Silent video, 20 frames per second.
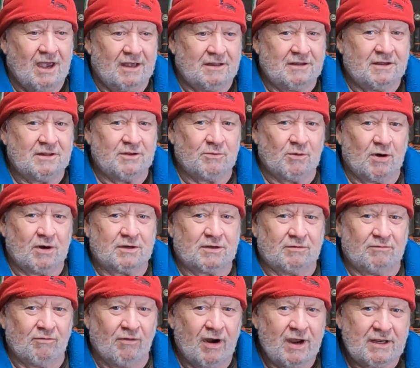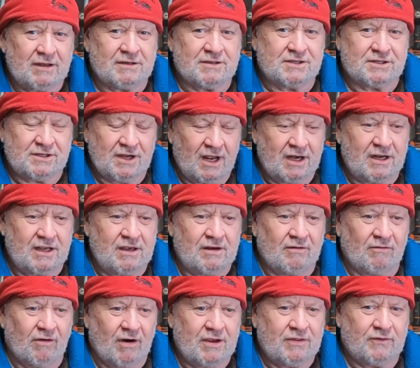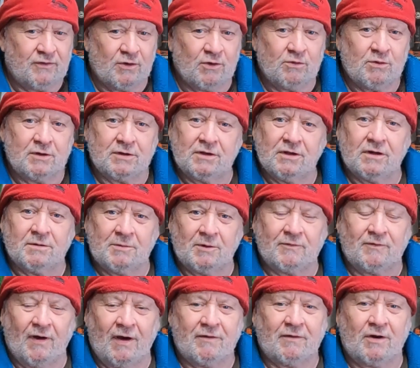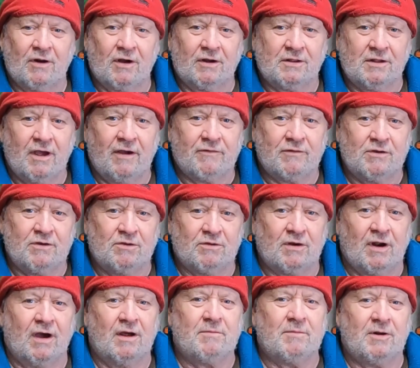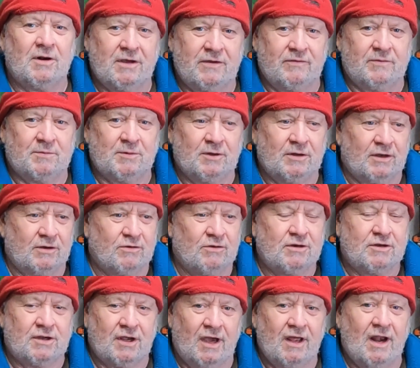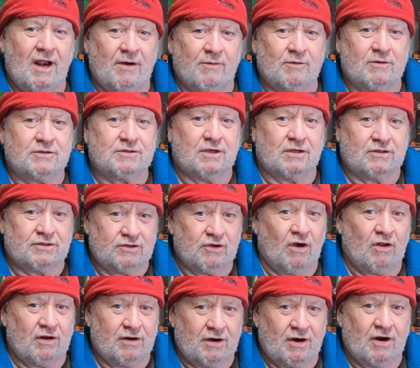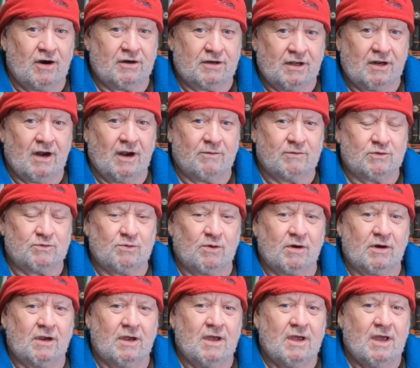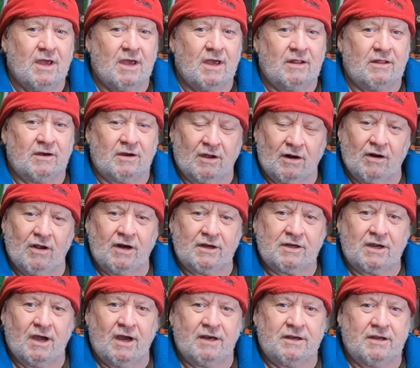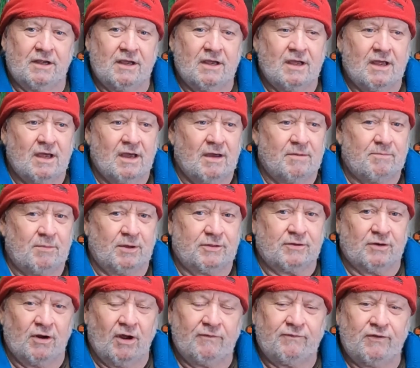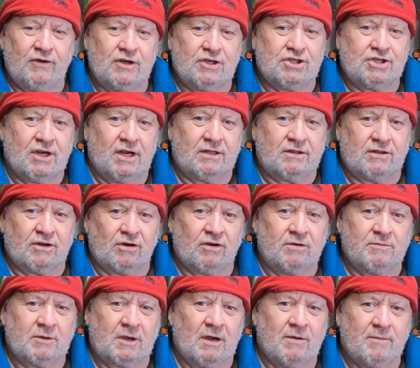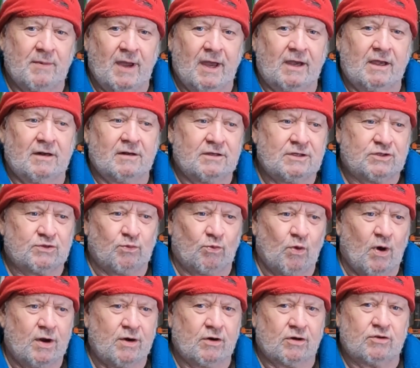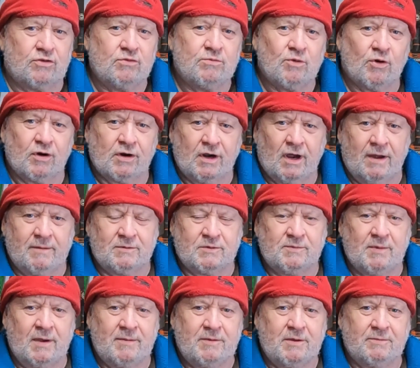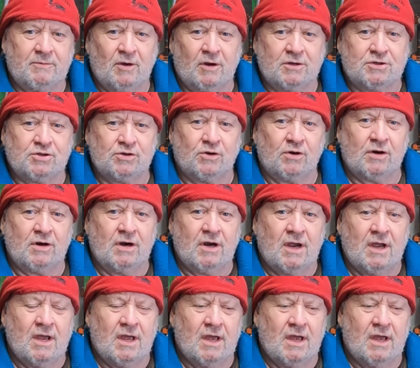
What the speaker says: And then they worked right steady, right through until about 5 o'clock in the afternoon. Unbelievable. A good 10 hours, solid hard 10 hours work. They got a lot cut, but they're not finished yet. They're going to come back at least 1 or 2 more times, maybe, I'm not sure.